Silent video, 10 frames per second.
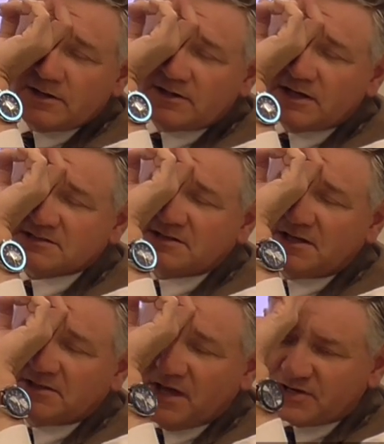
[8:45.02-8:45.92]
Does
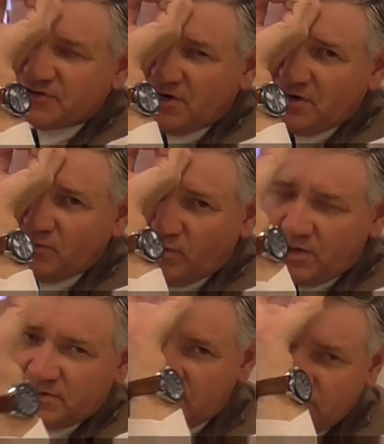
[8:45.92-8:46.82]
the electron
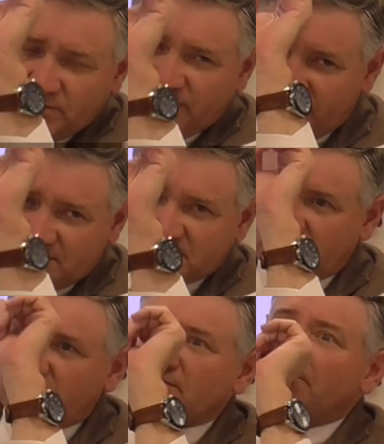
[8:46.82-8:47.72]
want to move in a
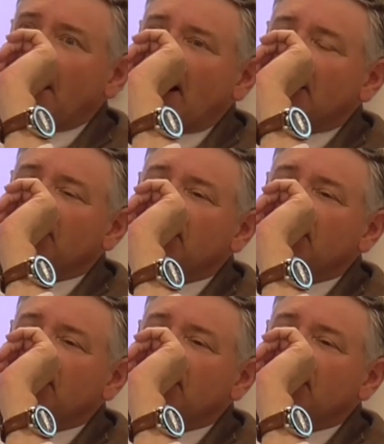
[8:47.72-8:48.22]
circular path?